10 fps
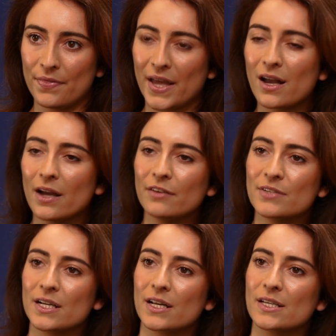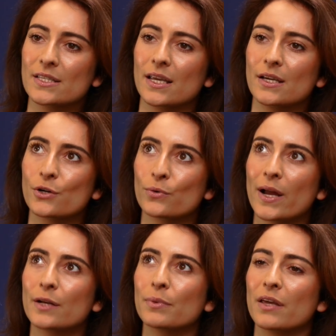That kind of data is
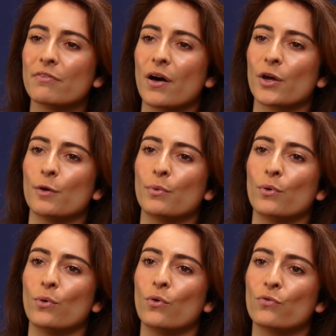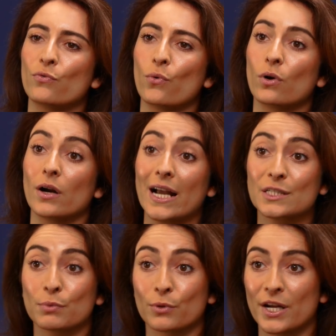incredibly valuable for
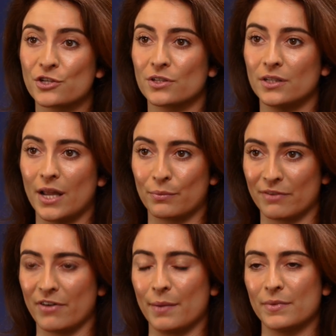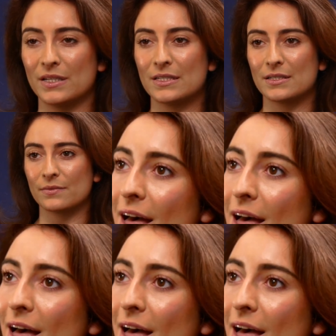exploration and refinement.